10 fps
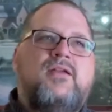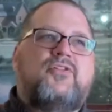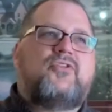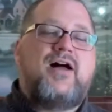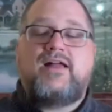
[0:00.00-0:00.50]
And
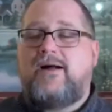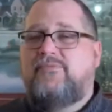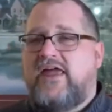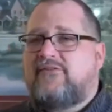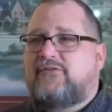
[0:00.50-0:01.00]
so I, am
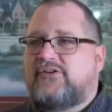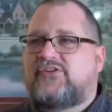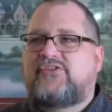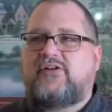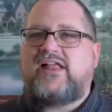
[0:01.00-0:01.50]
thankful to
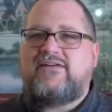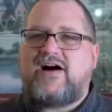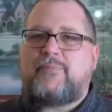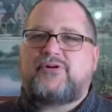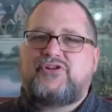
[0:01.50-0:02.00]
still have
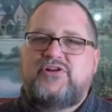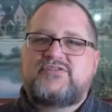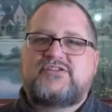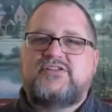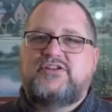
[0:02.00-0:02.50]

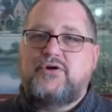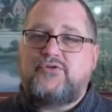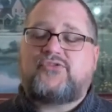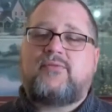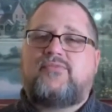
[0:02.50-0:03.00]
opportunities to do
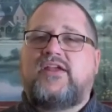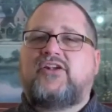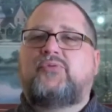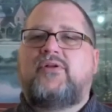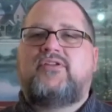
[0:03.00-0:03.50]
some
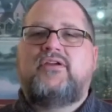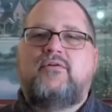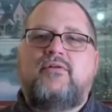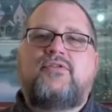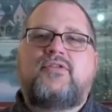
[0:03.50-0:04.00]
things with
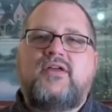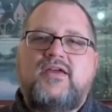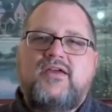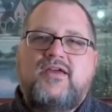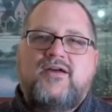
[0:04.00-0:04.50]
youth,
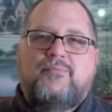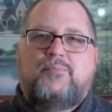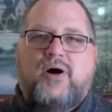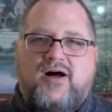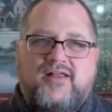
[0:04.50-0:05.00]

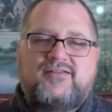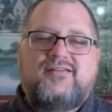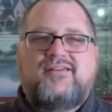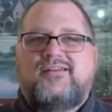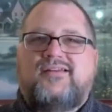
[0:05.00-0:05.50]
but
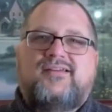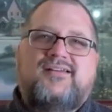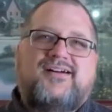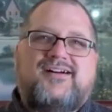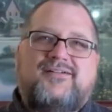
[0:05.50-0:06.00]

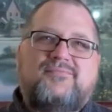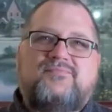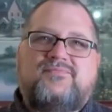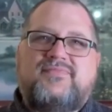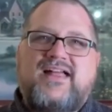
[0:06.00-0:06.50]

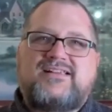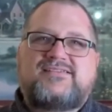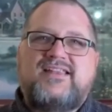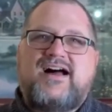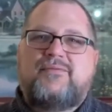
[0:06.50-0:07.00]
um,
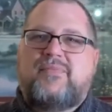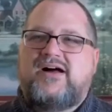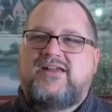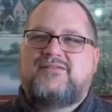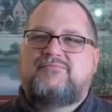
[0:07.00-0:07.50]
that's not
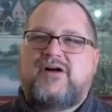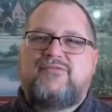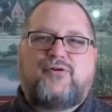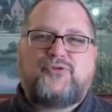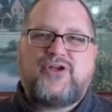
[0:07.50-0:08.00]
my, my
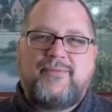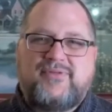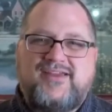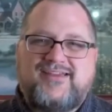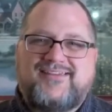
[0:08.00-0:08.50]
full-time
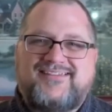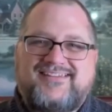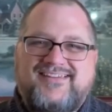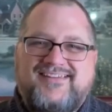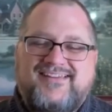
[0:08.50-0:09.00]
gig.
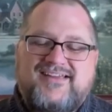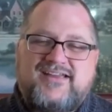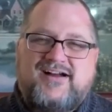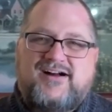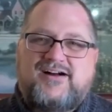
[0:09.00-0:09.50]

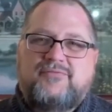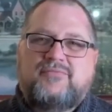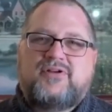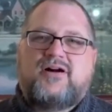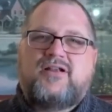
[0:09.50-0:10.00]

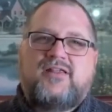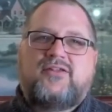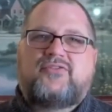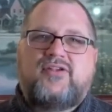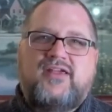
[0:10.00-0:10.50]
Um, God
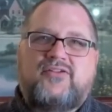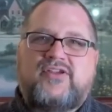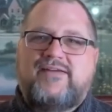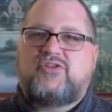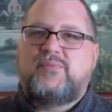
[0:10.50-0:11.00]
has, has
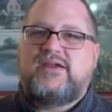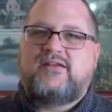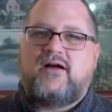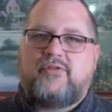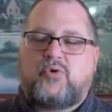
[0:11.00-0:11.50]
gifted me
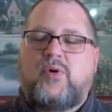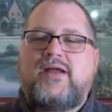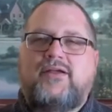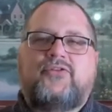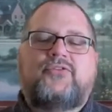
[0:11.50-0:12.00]
in other
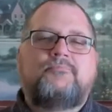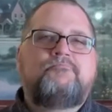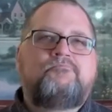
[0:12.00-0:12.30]
ways.